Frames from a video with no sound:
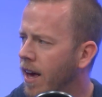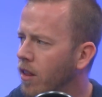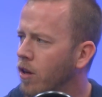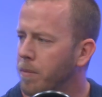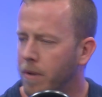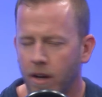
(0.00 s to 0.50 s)
Yeah, a
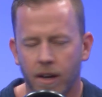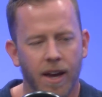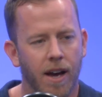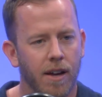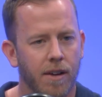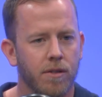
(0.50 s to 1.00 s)
little bit.
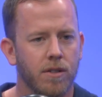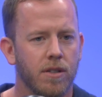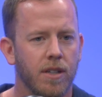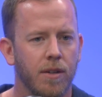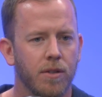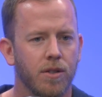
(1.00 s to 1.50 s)
Yeah,
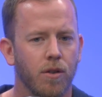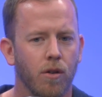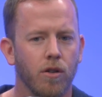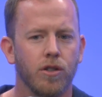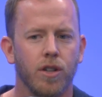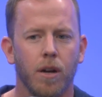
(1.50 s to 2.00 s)
he was an
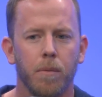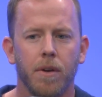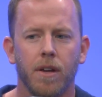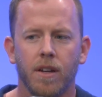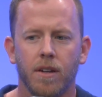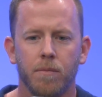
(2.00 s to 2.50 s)
older
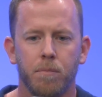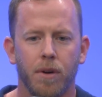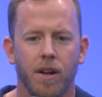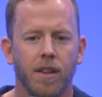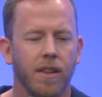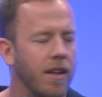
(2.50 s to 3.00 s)
gentleman and
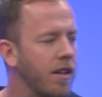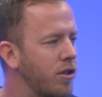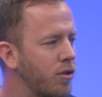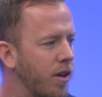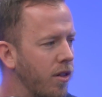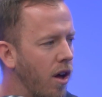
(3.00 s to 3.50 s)
been in the
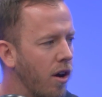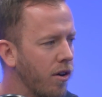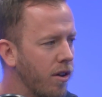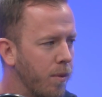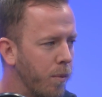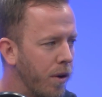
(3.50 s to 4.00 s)
industry
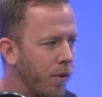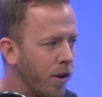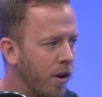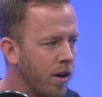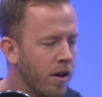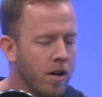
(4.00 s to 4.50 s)
longer than we
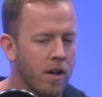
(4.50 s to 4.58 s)
were.